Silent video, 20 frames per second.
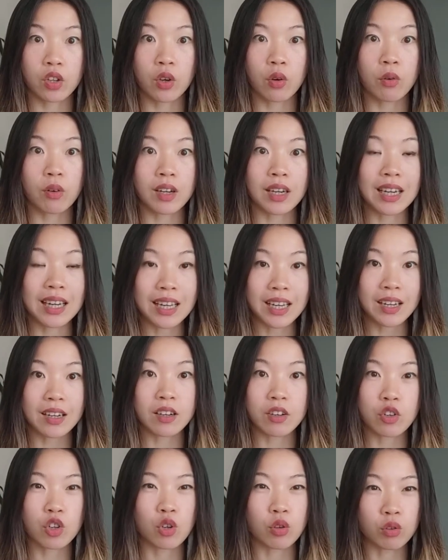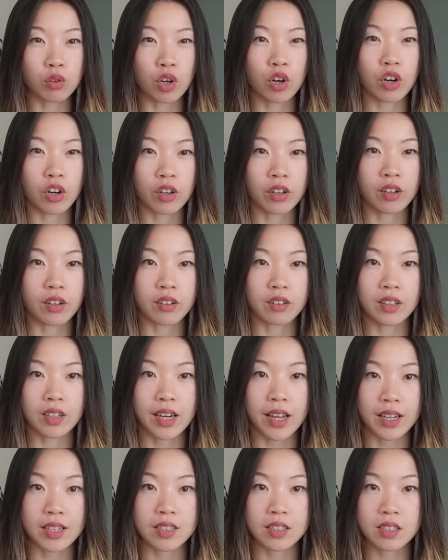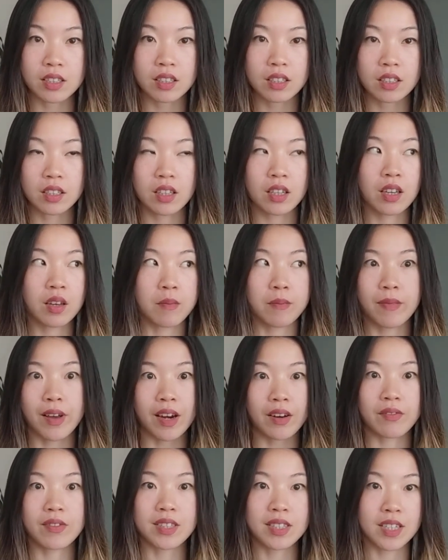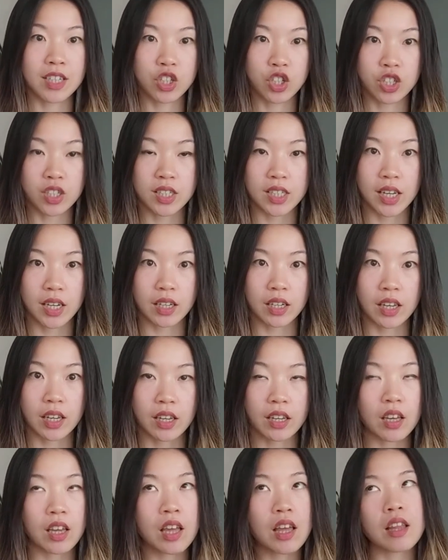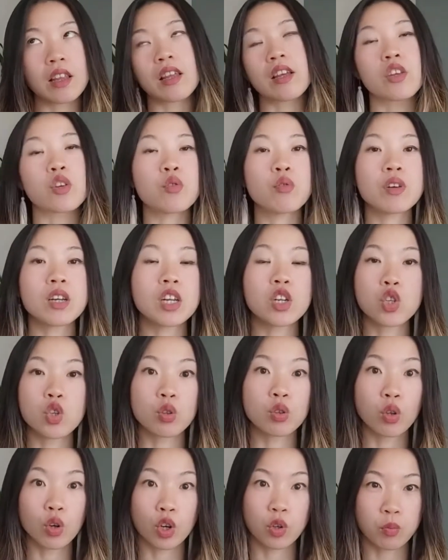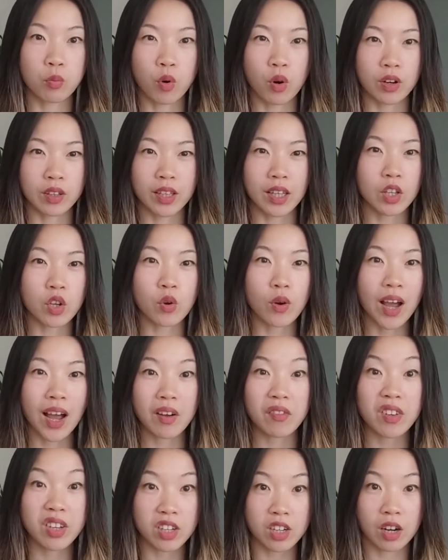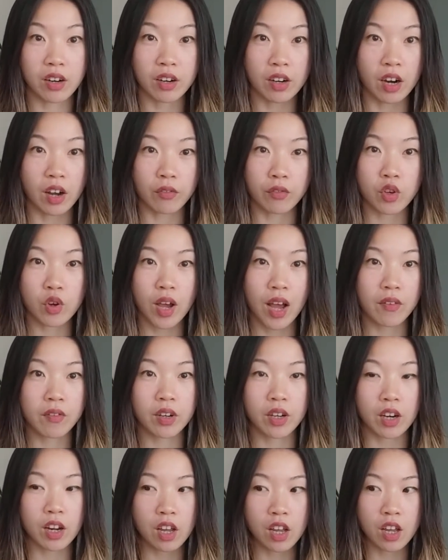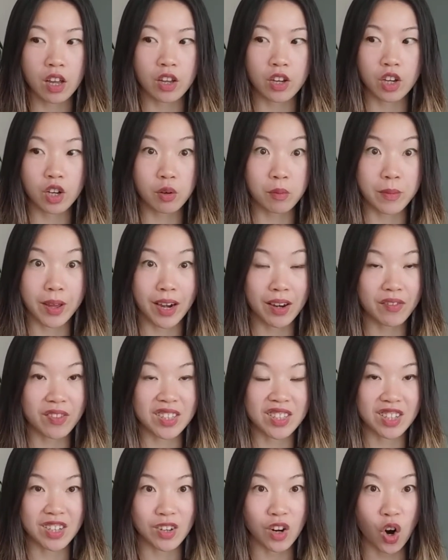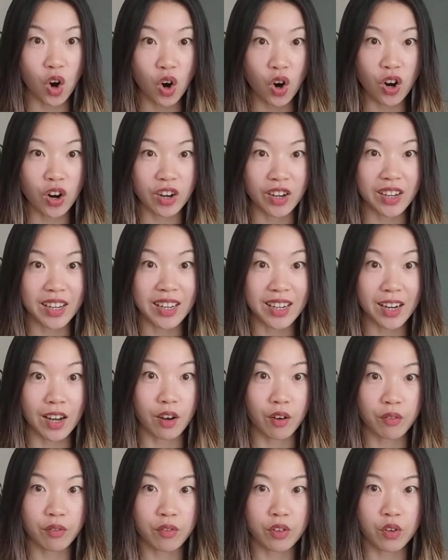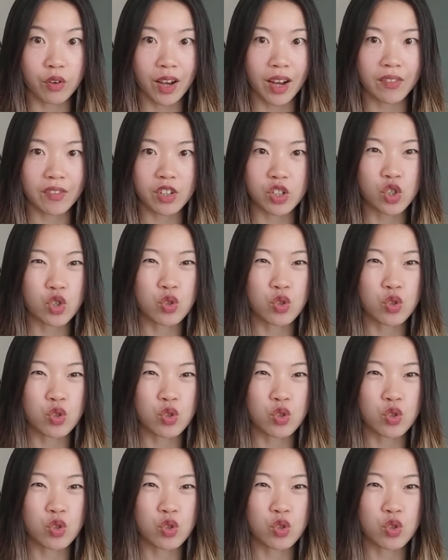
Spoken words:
you need to learn the next manifestation technique, that you need to learn more, that you haven't done enough, you haven't, manifested hard enough, you haven't